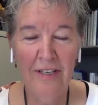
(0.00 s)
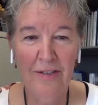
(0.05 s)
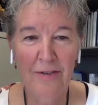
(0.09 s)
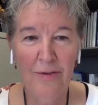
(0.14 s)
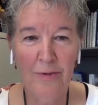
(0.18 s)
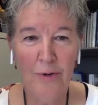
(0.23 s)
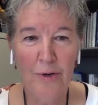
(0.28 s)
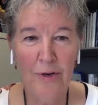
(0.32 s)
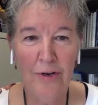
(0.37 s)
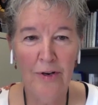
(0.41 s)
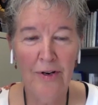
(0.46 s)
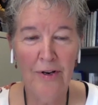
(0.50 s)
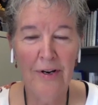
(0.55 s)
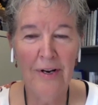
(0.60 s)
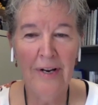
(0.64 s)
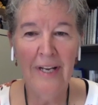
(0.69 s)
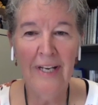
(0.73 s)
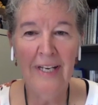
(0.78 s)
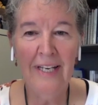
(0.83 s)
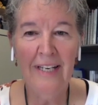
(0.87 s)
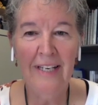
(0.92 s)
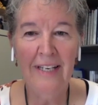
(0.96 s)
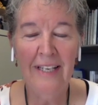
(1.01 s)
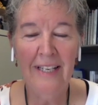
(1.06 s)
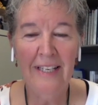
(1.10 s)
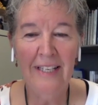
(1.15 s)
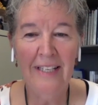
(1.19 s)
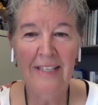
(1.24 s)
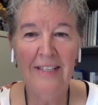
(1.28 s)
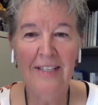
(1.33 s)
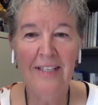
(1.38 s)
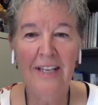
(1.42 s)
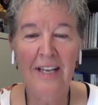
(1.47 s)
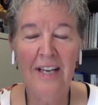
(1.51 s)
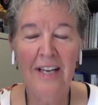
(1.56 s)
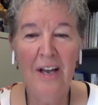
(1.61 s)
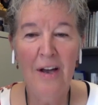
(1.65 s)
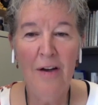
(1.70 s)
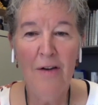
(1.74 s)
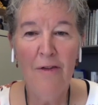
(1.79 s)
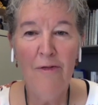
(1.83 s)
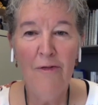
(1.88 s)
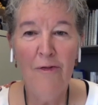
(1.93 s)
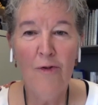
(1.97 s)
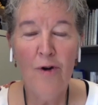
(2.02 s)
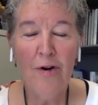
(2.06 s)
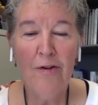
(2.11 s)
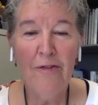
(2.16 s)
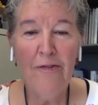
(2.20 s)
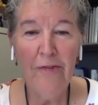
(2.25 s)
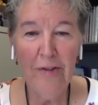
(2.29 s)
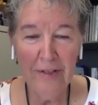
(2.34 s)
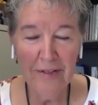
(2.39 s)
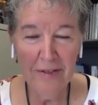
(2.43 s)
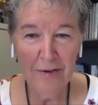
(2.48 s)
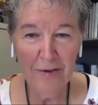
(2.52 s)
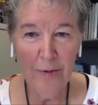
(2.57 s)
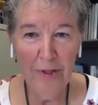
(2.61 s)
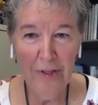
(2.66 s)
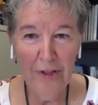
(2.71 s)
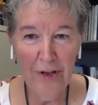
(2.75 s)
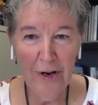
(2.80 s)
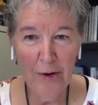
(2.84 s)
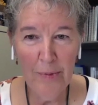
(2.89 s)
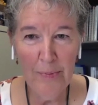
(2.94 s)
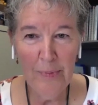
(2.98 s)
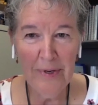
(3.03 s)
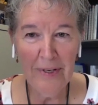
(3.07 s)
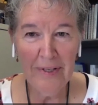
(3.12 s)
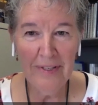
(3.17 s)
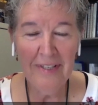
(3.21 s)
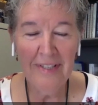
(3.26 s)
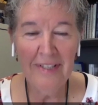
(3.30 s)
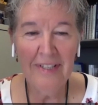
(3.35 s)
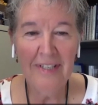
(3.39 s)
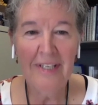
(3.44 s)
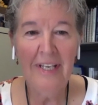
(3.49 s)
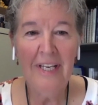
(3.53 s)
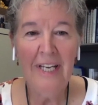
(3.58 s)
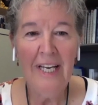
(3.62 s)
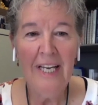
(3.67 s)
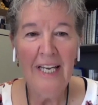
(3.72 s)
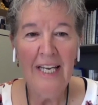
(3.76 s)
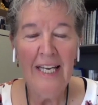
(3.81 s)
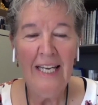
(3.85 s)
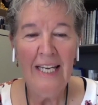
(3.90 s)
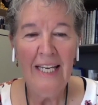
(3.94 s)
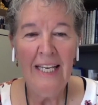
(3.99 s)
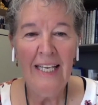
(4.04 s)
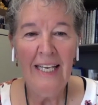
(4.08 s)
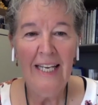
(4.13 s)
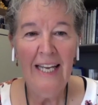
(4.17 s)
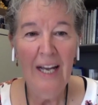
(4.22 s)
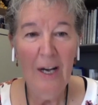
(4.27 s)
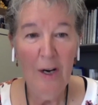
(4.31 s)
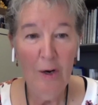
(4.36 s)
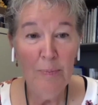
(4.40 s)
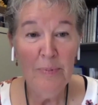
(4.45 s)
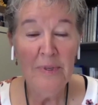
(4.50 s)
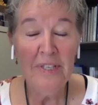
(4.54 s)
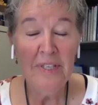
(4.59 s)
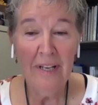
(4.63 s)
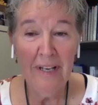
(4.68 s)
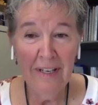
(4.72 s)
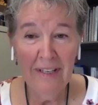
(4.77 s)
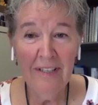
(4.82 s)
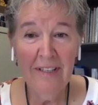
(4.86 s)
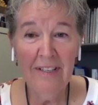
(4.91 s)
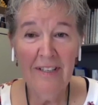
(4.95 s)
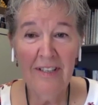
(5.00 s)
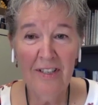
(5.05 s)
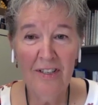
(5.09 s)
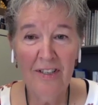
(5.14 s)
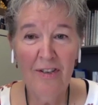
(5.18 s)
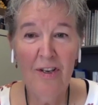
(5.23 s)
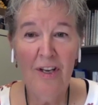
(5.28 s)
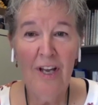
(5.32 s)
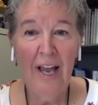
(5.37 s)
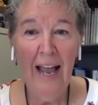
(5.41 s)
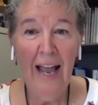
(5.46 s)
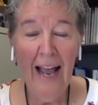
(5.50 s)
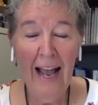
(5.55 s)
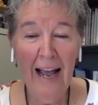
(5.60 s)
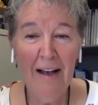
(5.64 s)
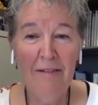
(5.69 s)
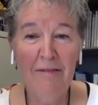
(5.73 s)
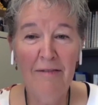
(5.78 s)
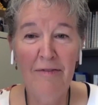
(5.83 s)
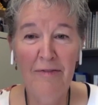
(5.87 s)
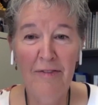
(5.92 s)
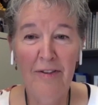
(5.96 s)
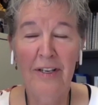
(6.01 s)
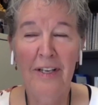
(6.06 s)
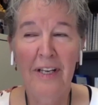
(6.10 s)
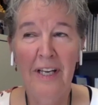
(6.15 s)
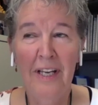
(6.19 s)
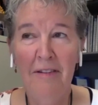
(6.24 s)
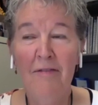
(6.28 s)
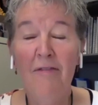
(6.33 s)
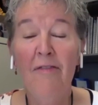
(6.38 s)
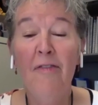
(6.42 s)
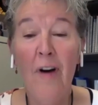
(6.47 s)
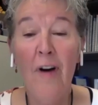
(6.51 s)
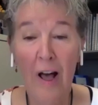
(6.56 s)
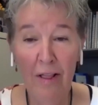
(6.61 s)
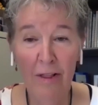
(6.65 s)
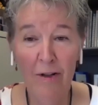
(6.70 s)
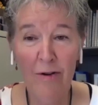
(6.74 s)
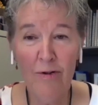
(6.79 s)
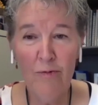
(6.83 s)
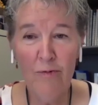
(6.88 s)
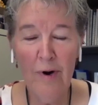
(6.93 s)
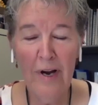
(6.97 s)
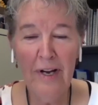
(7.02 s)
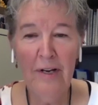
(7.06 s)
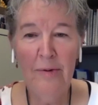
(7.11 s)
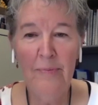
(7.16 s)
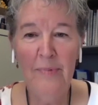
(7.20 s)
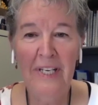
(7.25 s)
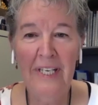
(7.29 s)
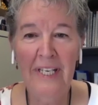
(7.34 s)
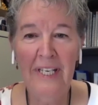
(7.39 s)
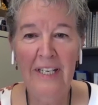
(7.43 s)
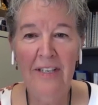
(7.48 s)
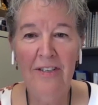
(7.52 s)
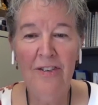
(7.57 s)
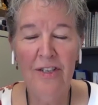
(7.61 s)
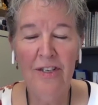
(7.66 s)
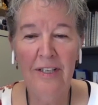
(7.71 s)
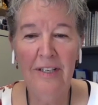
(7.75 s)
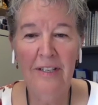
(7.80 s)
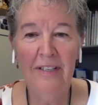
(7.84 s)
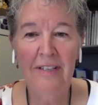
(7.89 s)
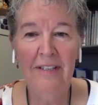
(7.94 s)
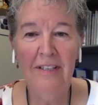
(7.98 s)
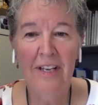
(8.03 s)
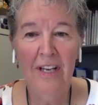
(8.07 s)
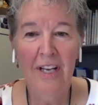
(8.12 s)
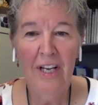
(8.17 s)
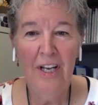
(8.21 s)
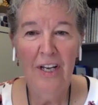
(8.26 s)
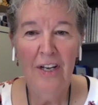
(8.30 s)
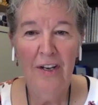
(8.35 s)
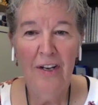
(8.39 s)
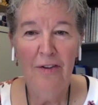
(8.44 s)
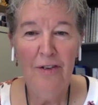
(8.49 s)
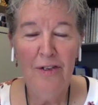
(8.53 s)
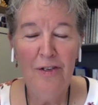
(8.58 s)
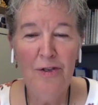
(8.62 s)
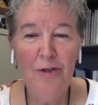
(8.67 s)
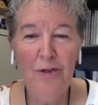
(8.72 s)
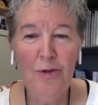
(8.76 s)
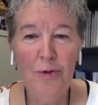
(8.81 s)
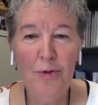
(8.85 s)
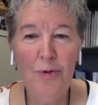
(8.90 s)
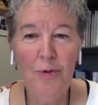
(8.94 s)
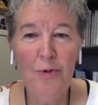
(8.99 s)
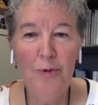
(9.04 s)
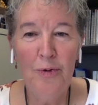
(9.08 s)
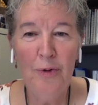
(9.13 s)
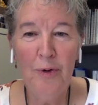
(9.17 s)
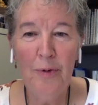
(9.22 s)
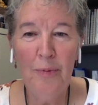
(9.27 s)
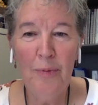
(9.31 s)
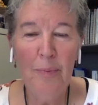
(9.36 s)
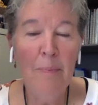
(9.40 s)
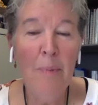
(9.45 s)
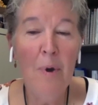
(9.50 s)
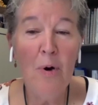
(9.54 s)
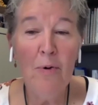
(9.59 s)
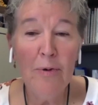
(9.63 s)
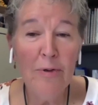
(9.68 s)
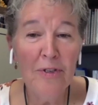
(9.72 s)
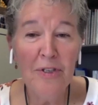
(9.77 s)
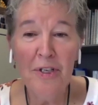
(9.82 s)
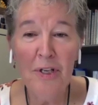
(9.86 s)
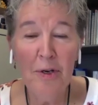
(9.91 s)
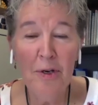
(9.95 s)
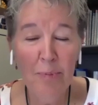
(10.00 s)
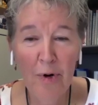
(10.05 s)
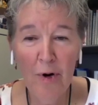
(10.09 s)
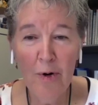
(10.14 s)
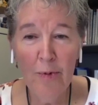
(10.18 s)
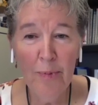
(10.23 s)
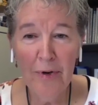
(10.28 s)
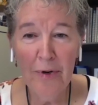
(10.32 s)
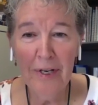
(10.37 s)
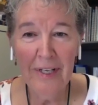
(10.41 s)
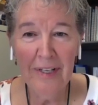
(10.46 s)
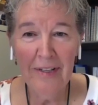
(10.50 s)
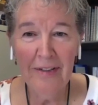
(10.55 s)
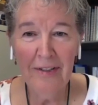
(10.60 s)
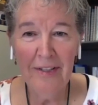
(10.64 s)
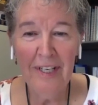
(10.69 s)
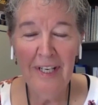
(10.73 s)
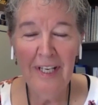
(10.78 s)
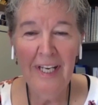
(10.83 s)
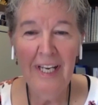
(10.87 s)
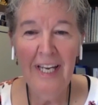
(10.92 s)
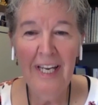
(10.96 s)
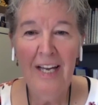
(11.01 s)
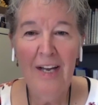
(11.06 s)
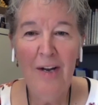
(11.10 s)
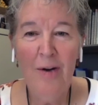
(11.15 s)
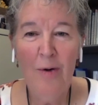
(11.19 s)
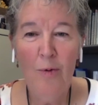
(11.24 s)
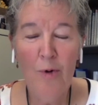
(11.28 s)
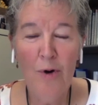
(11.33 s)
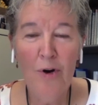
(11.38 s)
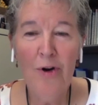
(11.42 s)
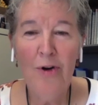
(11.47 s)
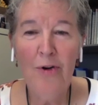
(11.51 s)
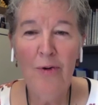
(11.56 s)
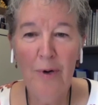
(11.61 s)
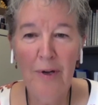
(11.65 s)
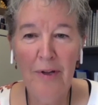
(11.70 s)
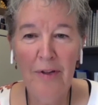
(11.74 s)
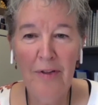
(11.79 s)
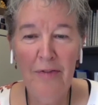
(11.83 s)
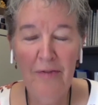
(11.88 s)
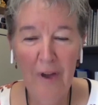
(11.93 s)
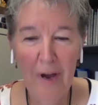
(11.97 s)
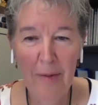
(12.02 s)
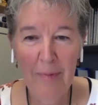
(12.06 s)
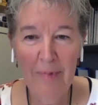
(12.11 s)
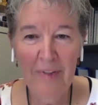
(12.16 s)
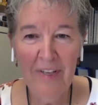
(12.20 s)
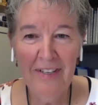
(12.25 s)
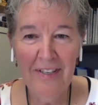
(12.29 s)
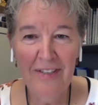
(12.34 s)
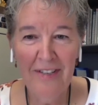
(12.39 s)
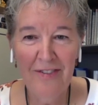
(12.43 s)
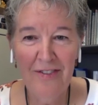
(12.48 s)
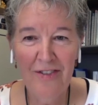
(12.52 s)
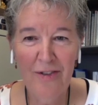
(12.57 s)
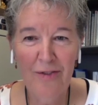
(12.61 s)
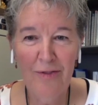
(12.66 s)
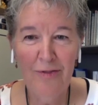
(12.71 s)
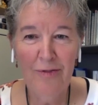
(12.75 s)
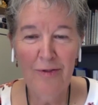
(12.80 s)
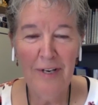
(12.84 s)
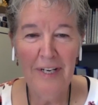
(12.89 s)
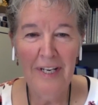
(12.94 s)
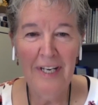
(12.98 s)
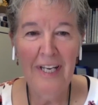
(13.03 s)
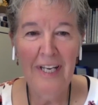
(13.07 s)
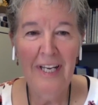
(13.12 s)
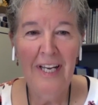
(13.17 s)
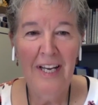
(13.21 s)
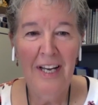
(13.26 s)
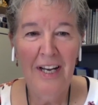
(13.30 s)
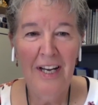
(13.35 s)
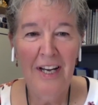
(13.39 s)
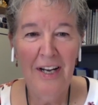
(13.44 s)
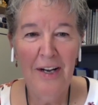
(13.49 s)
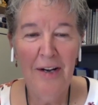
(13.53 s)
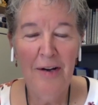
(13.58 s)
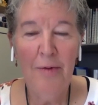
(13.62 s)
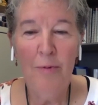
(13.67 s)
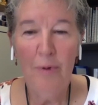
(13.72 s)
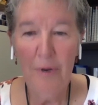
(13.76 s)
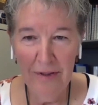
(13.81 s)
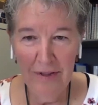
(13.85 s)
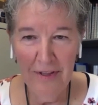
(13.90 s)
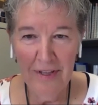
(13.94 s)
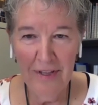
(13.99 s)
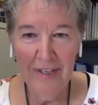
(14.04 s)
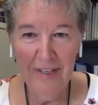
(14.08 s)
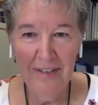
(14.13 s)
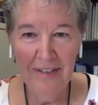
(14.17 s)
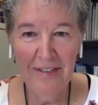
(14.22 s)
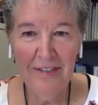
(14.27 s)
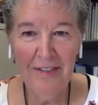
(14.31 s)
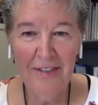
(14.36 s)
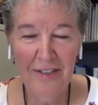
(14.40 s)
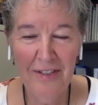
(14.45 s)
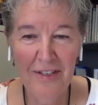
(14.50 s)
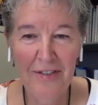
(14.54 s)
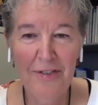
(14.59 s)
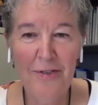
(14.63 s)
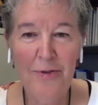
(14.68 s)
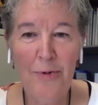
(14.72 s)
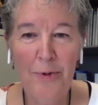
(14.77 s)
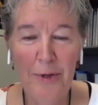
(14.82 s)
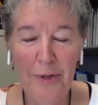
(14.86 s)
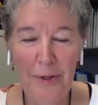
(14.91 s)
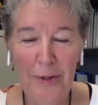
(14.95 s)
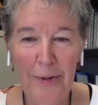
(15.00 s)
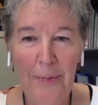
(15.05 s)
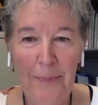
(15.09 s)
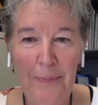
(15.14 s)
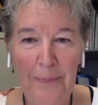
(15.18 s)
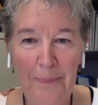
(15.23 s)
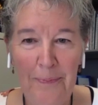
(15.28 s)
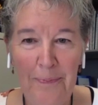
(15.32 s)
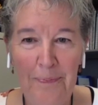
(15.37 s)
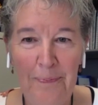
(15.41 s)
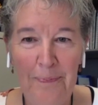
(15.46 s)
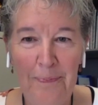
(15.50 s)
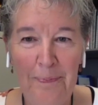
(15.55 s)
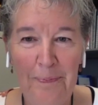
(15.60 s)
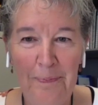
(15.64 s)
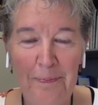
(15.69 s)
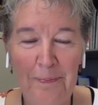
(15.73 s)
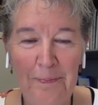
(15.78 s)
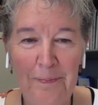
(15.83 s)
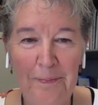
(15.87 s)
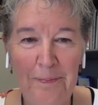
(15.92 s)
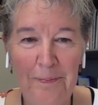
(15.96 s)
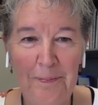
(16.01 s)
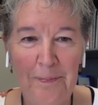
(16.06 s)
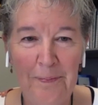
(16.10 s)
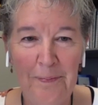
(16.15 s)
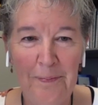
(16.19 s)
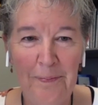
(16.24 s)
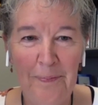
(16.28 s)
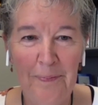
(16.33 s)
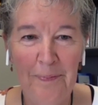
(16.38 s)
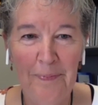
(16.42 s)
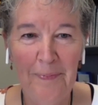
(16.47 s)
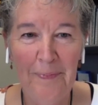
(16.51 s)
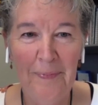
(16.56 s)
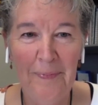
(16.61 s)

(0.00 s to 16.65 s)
disorder, and it is for physical therapists. It helps us have and follow recommendations to most appropriately work with families and children with this disorder. Can you describe